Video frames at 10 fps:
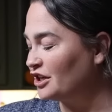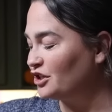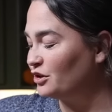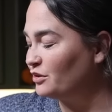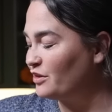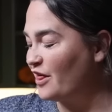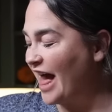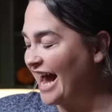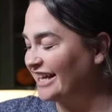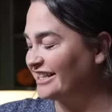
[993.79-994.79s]
to
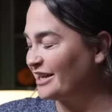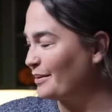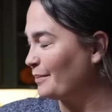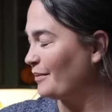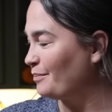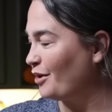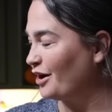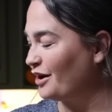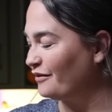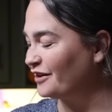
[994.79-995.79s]
that
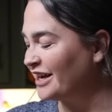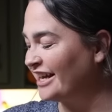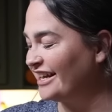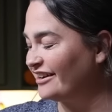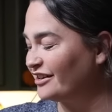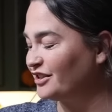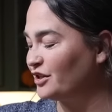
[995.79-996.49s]
pot over here.